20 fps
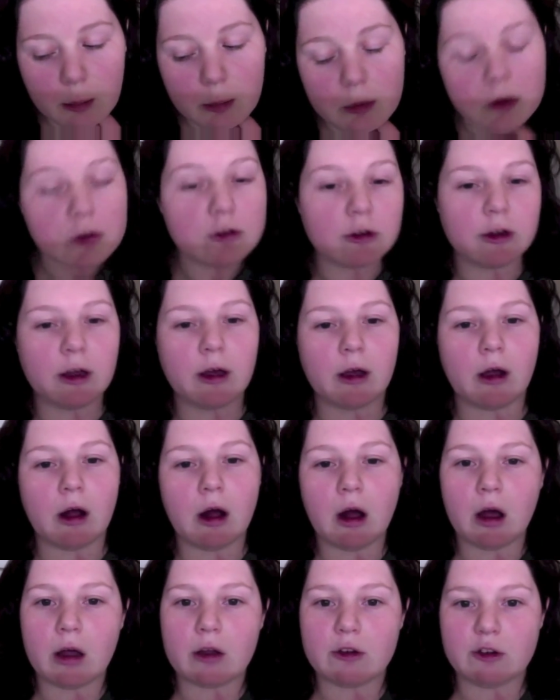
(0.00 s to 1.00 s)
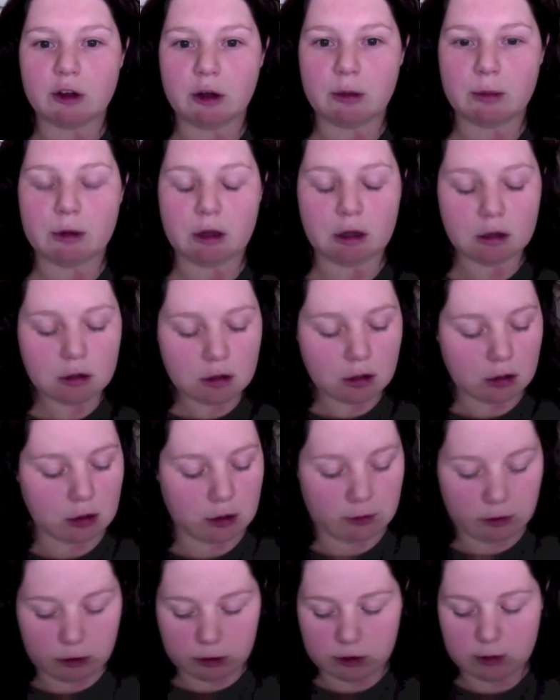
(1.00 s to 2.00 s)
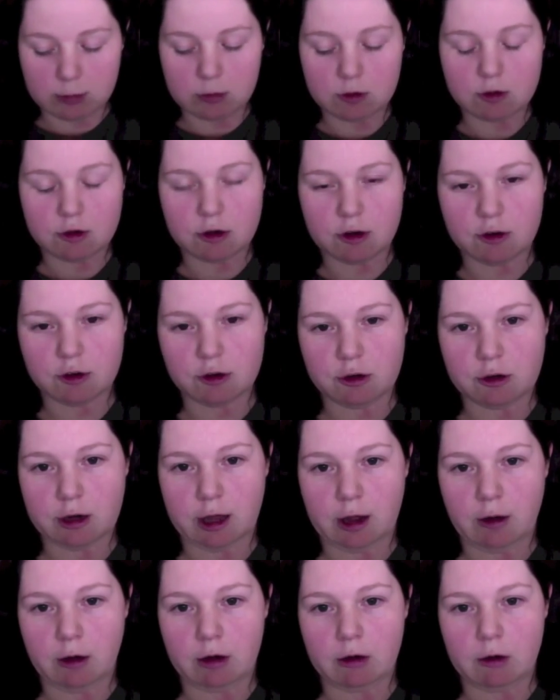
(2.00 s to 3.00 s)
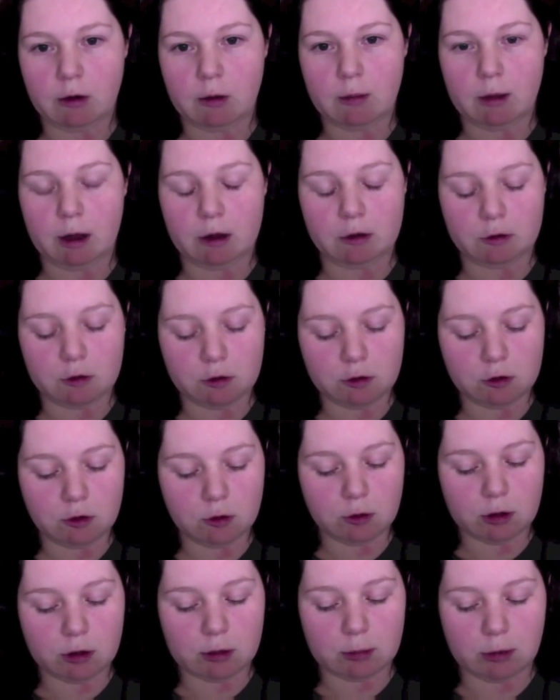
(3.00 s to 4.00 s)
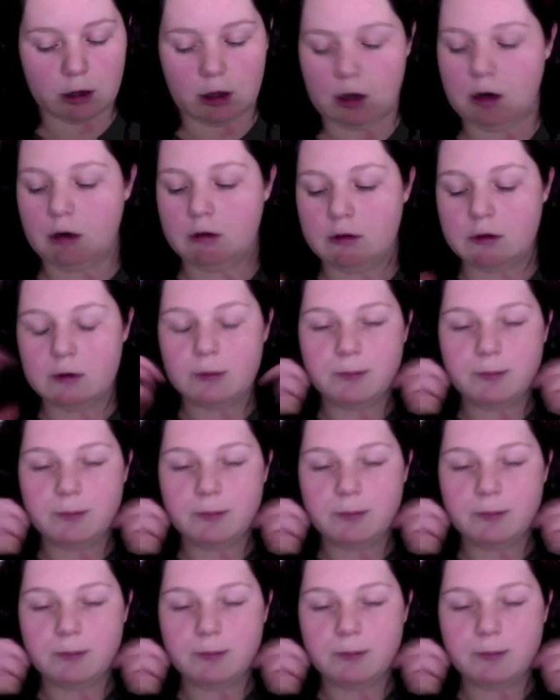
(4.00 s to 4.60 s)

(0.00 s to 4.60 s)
So yeah, I shall begin and give you a demonstration on how I go about doing my character.